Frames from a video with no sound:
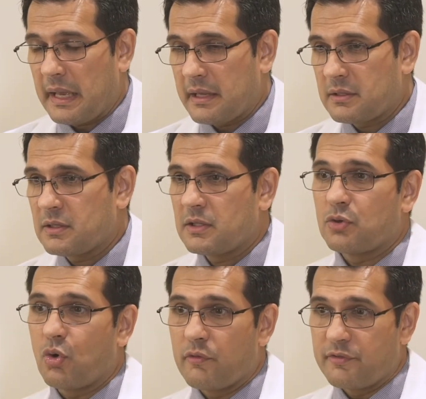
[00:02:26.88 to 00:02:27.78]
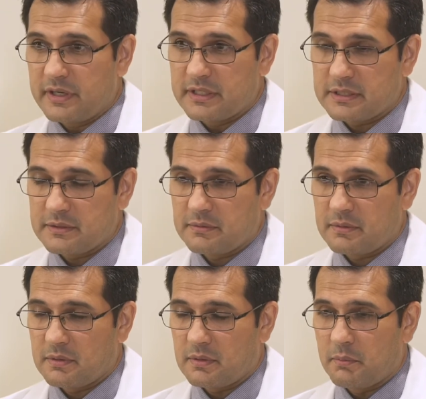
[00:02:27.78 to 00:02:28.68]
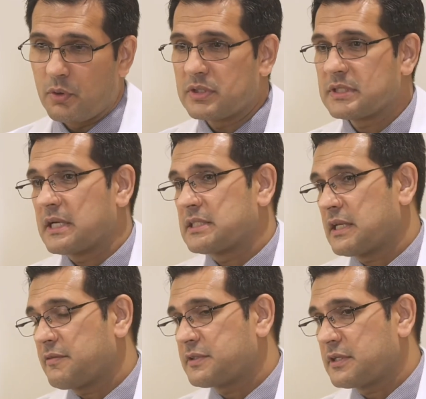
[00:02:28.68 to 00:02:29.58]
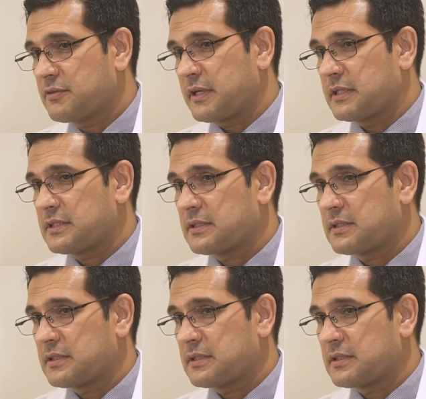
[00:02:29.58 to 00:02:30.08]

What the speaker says: and the ovaries, both sides, left and right.